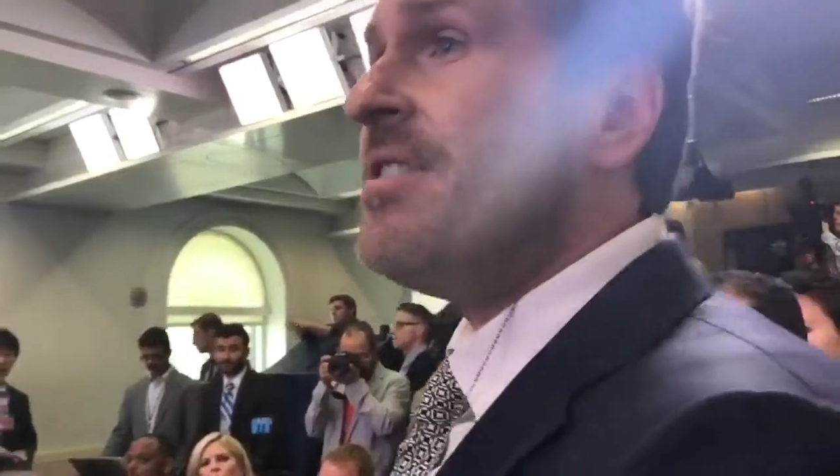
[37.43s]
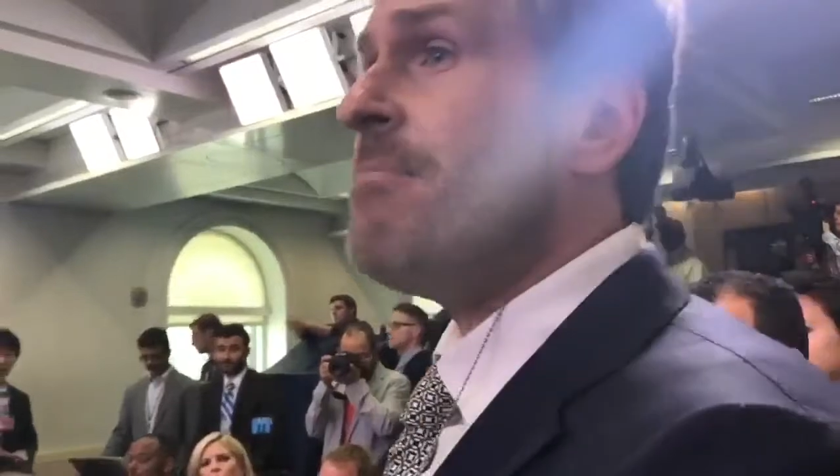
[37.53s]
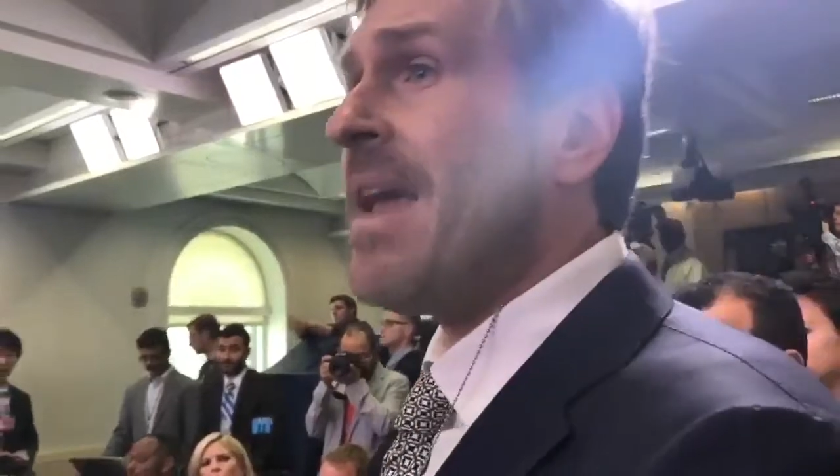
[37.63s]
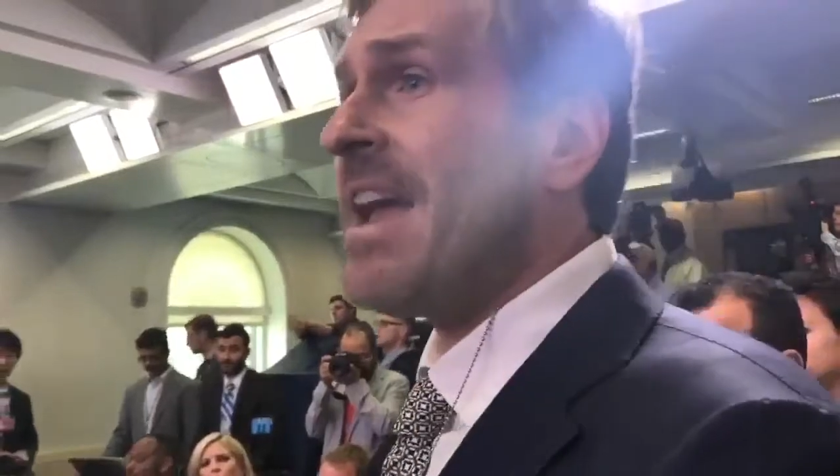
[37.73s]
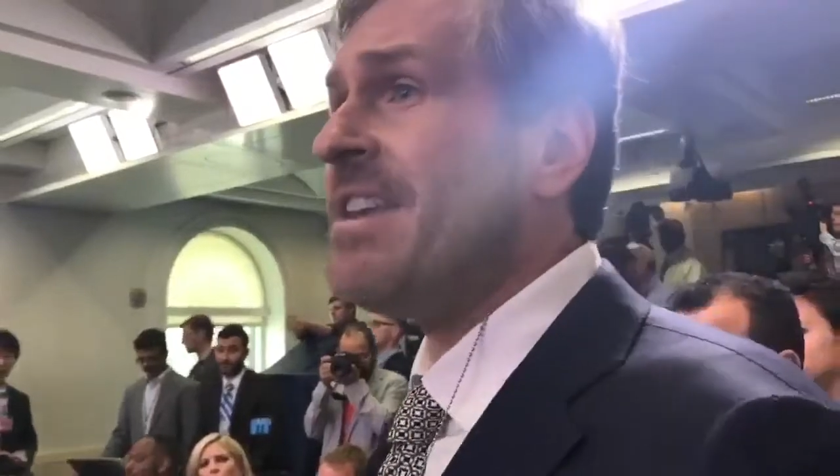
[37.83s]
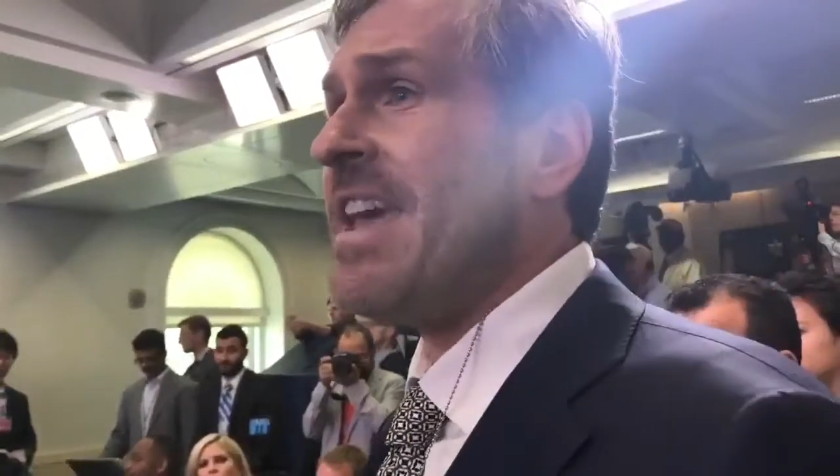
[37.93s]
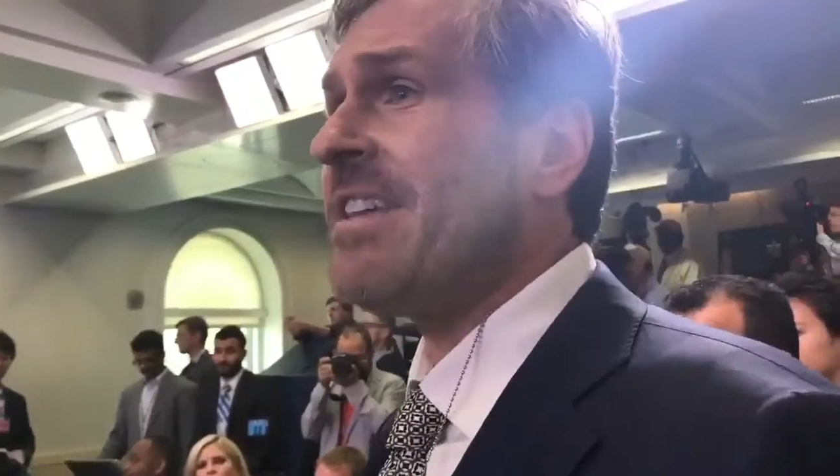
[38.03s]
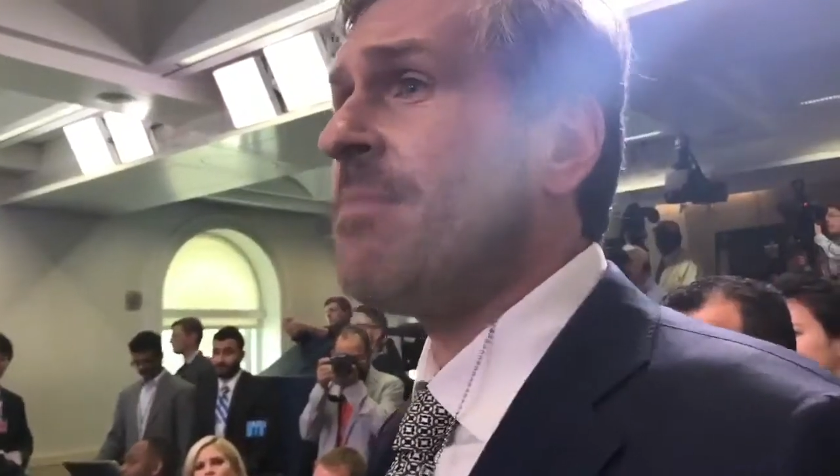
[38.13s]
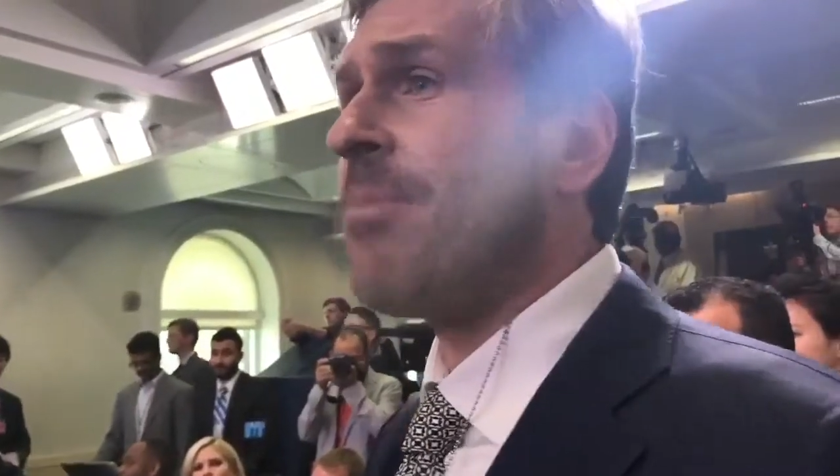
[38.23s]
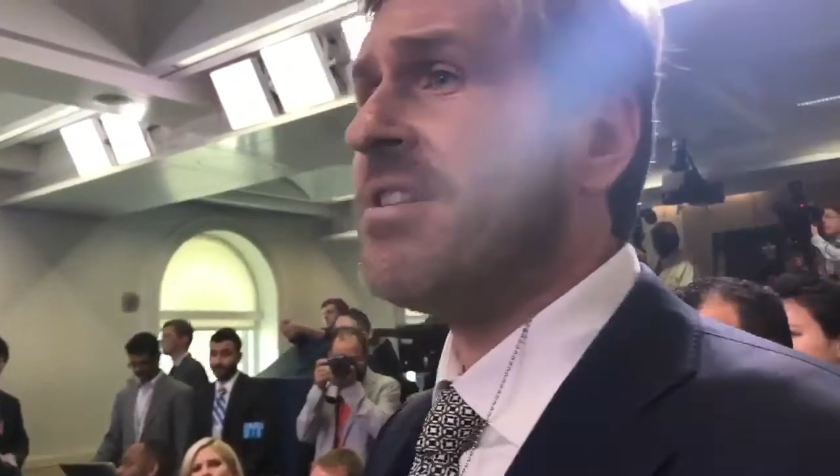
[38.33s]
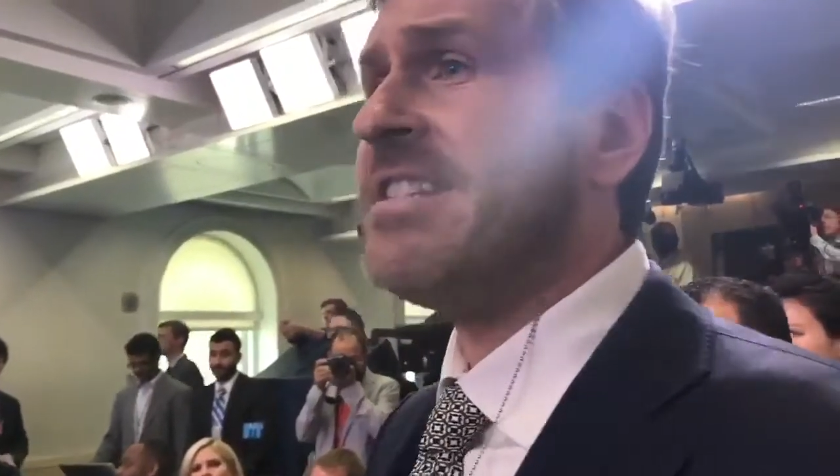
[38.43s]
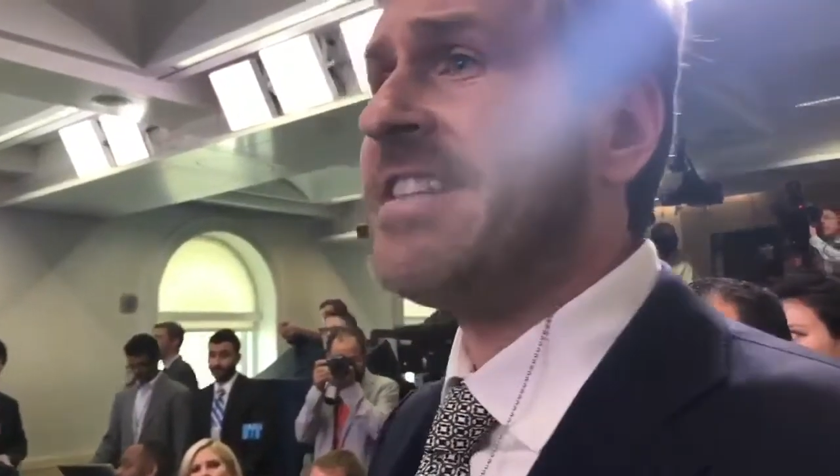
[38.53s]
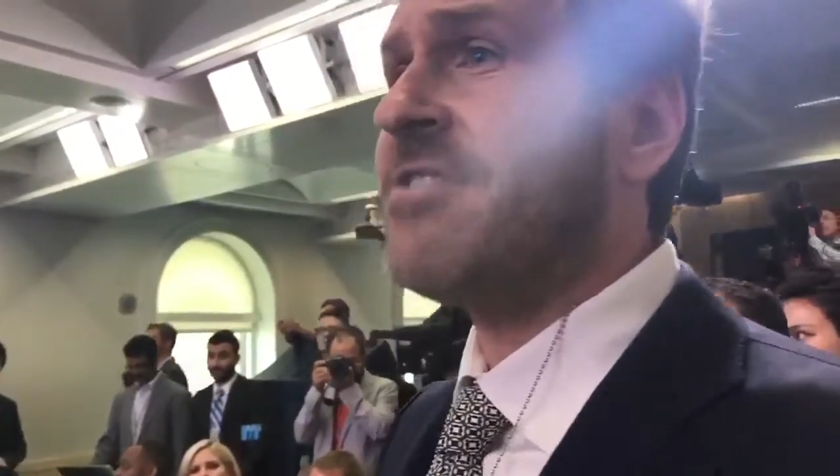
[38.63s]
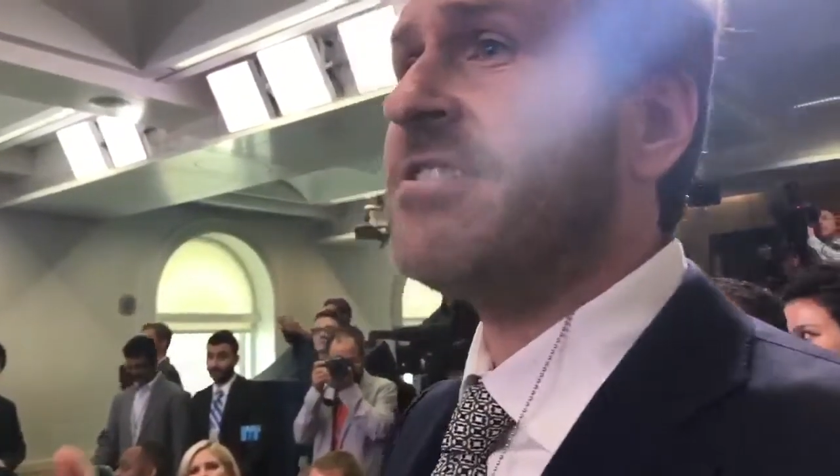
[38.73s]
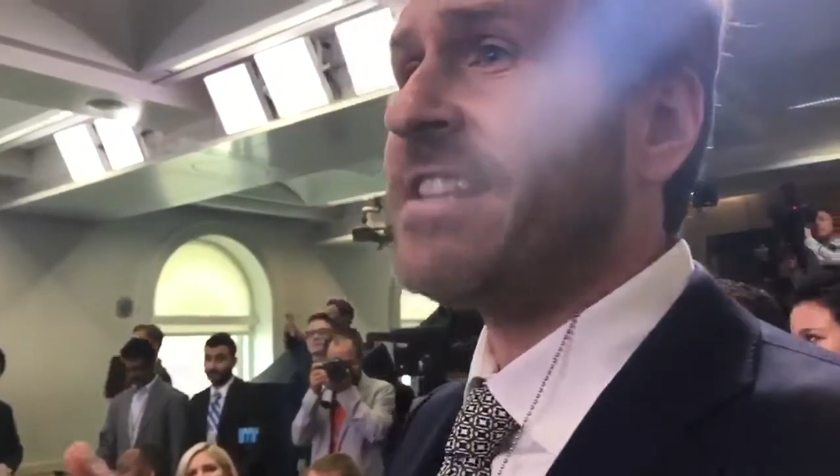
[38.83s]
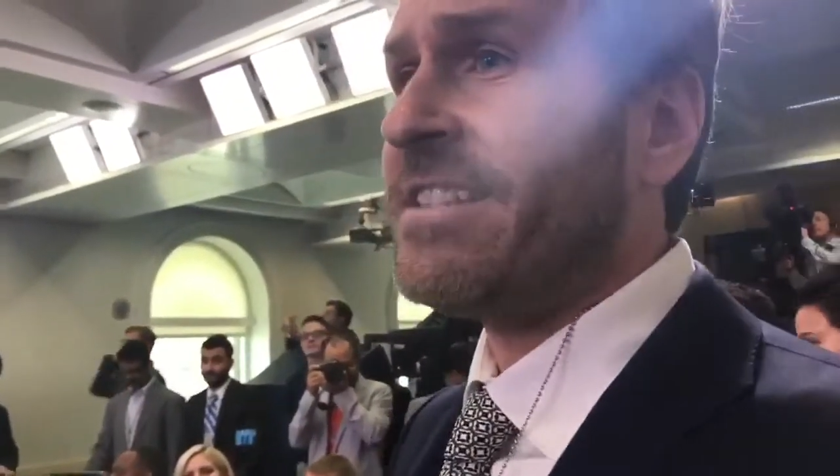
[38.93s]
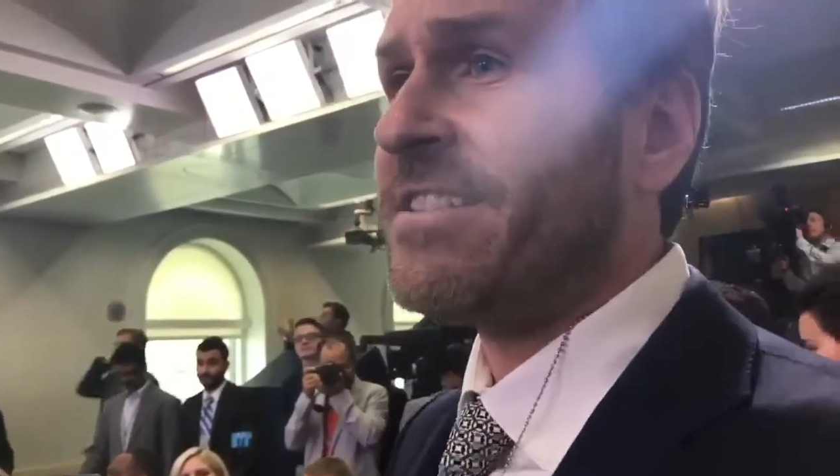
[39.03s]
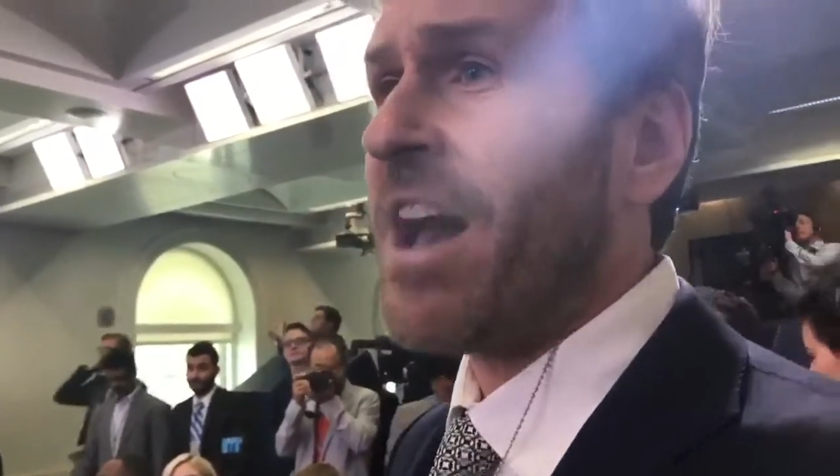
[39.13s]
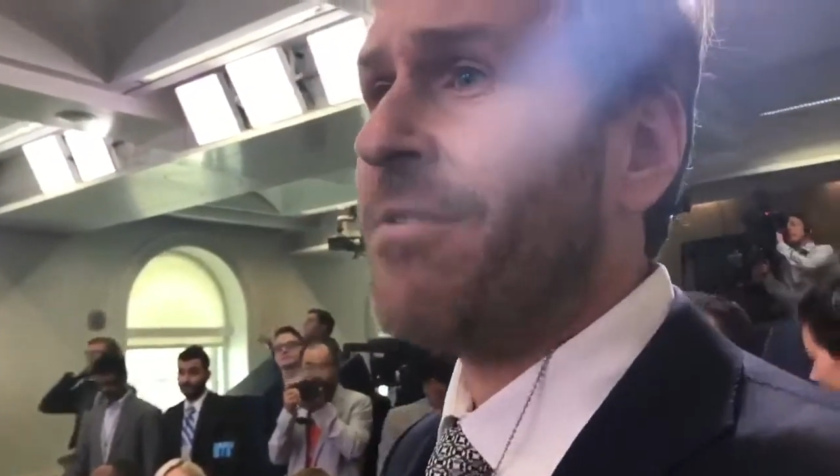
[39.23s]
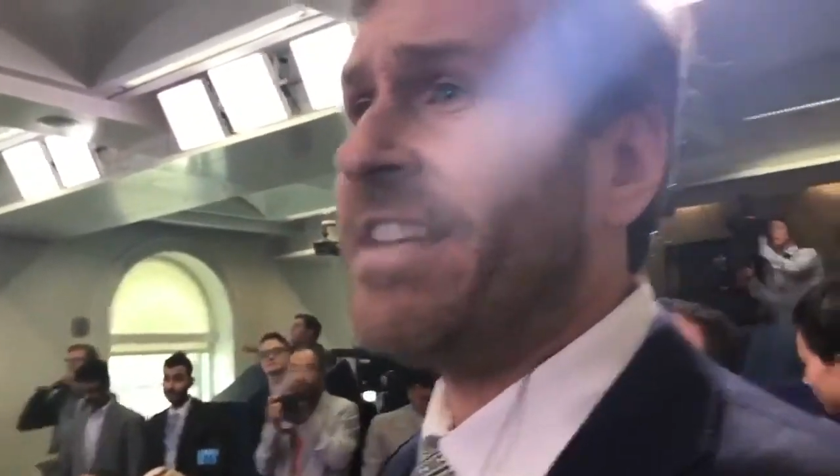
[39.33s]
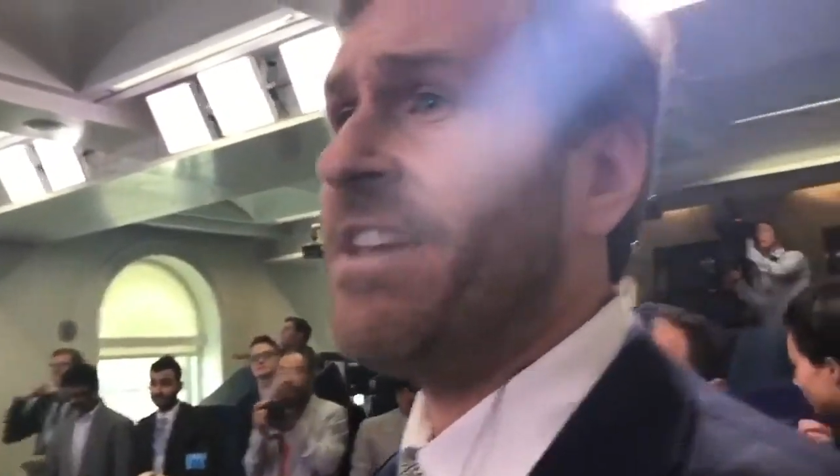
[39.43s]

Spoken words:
demanding that Bernie Sanders disavow